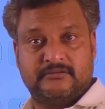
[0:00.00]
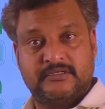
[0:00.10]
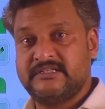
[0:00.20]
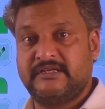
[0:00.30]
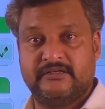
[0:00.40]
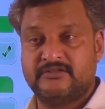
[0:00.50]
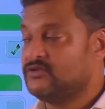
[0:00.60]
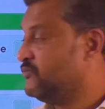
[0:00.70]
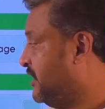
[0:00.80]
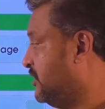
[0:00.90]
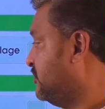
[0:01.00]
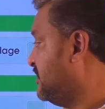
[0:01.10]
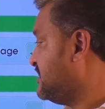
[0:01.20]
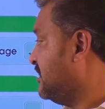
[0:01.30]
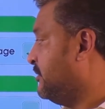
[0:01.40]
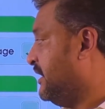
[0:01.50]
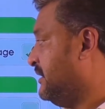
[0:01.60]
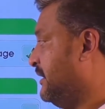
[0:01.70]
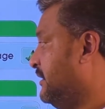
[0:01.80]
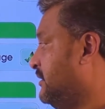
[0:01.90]
Isn't it? So where do they celebrate
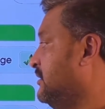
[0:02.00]
that?